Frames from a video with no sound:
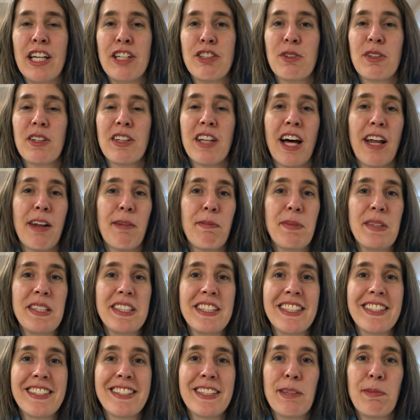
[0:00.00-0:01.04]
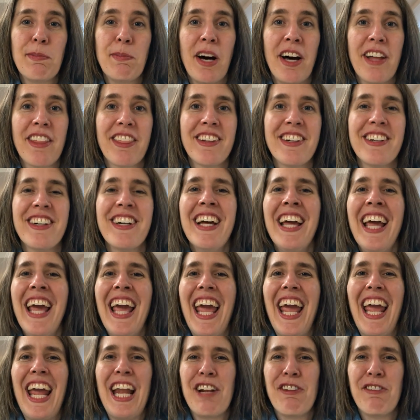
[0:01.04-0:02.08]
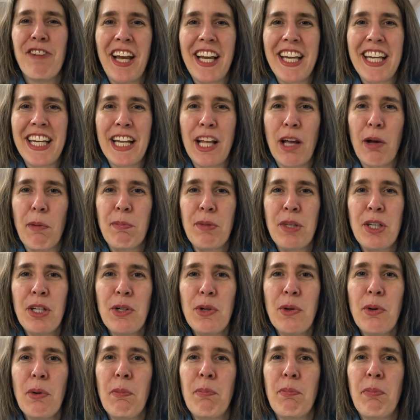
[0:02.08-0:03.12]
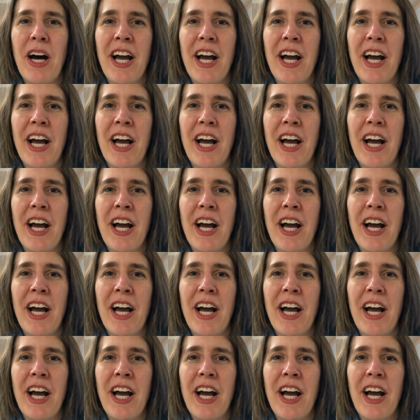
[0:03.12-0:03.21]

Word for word: I do a lot of business in Bothell, and if I can help you